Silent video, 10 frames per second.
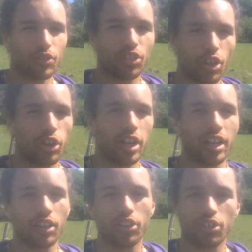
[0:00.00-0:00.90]
of southern
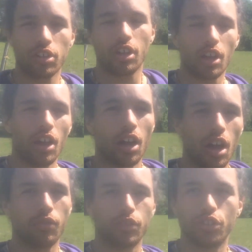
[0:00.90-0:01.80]
England,
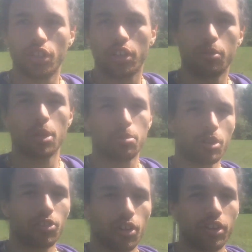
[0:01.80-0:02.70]
Hertfordshire to be
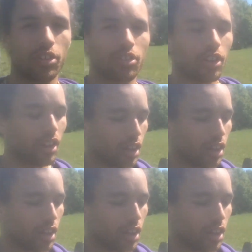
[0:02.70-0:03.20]
precise.